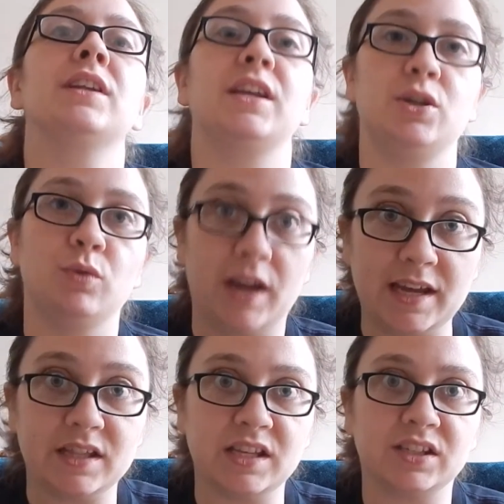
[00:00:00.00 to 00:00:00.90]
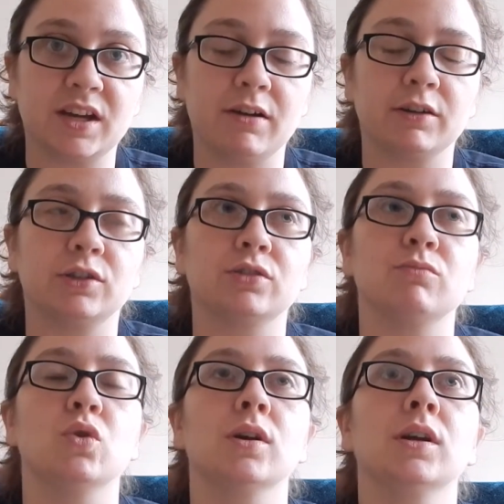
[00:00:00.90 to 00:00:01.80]
that you would hate these characters
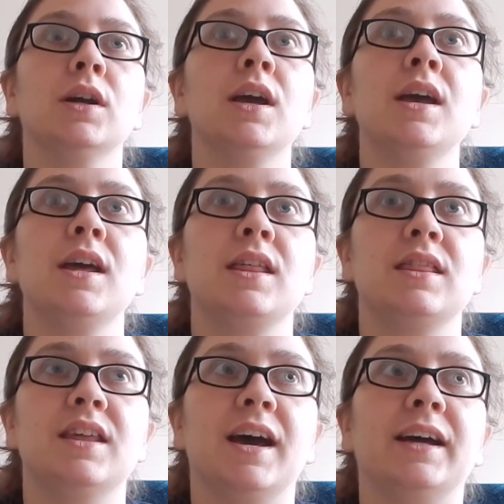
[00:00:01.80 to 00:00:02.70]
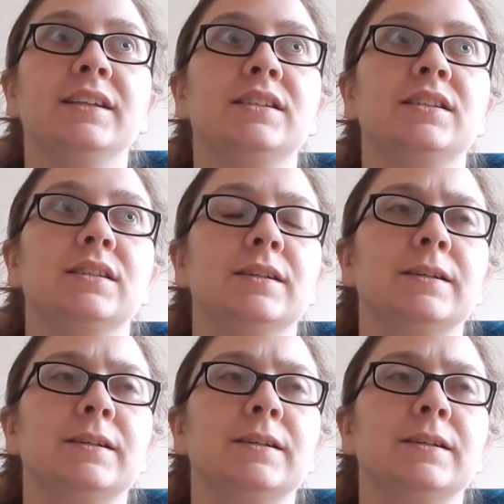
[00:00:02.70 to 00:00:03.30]
more. That